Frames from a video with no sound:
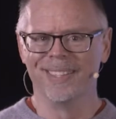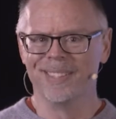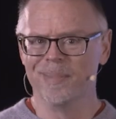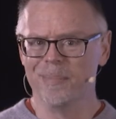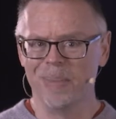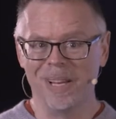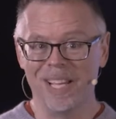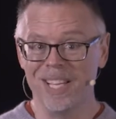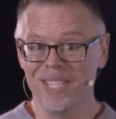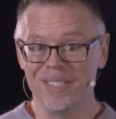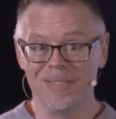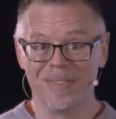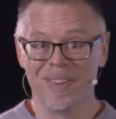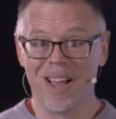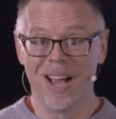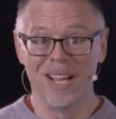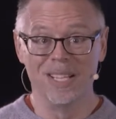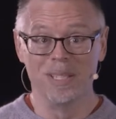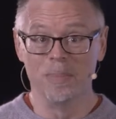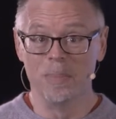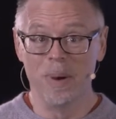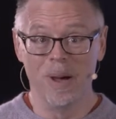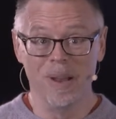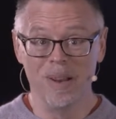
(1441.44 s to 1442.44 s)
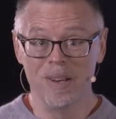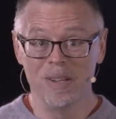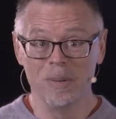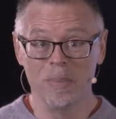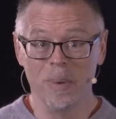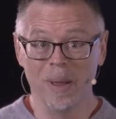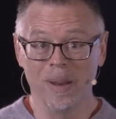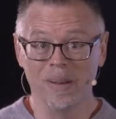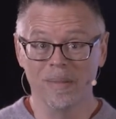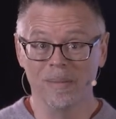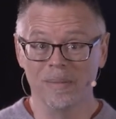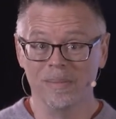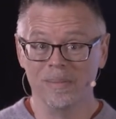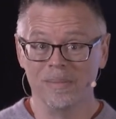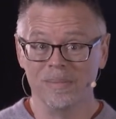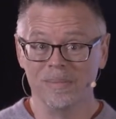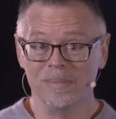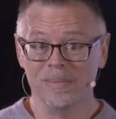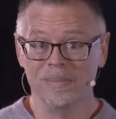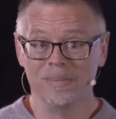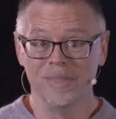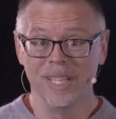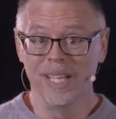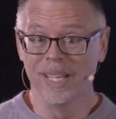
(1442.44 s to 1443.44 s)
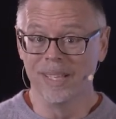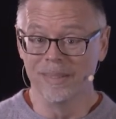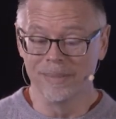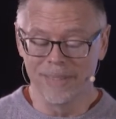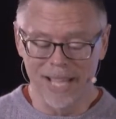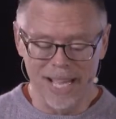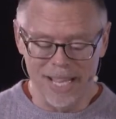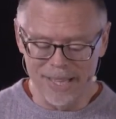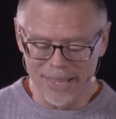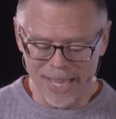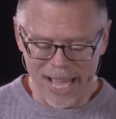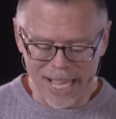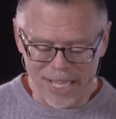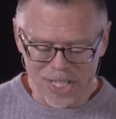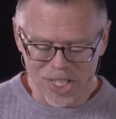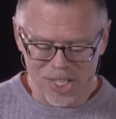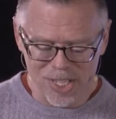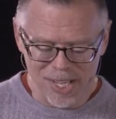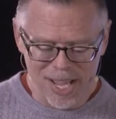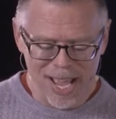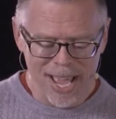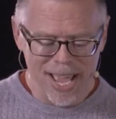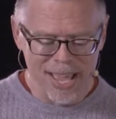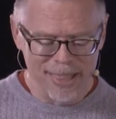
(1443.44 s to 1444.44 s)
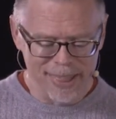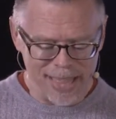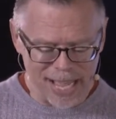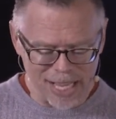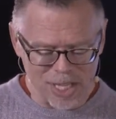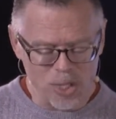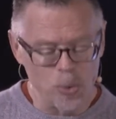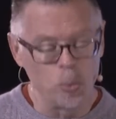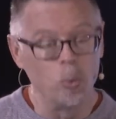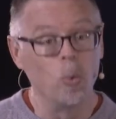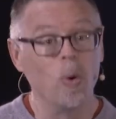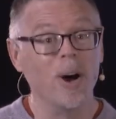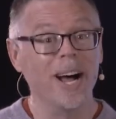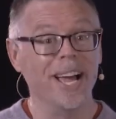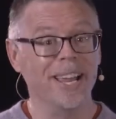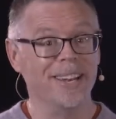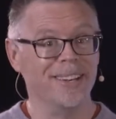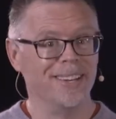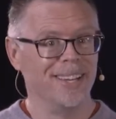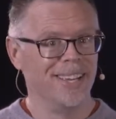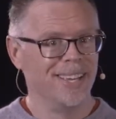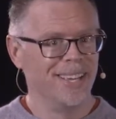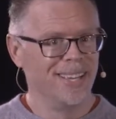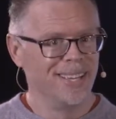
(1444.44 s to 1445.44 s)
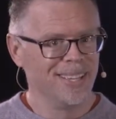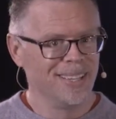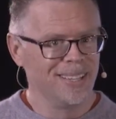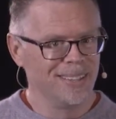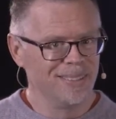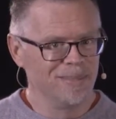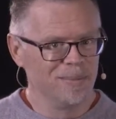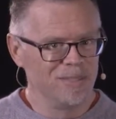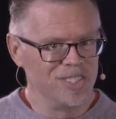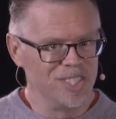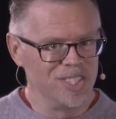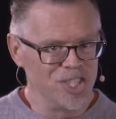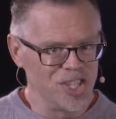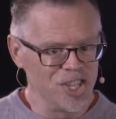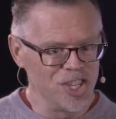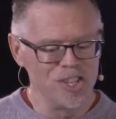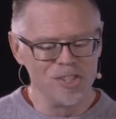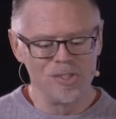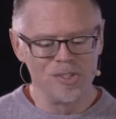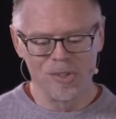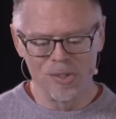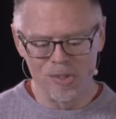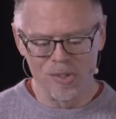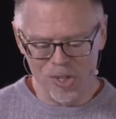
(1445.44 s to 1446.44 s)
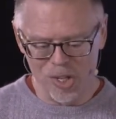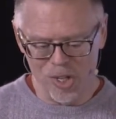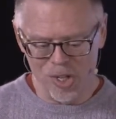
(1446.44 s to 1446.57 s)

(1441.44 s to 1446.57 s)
The place of God's punishment. Like that's what Jesus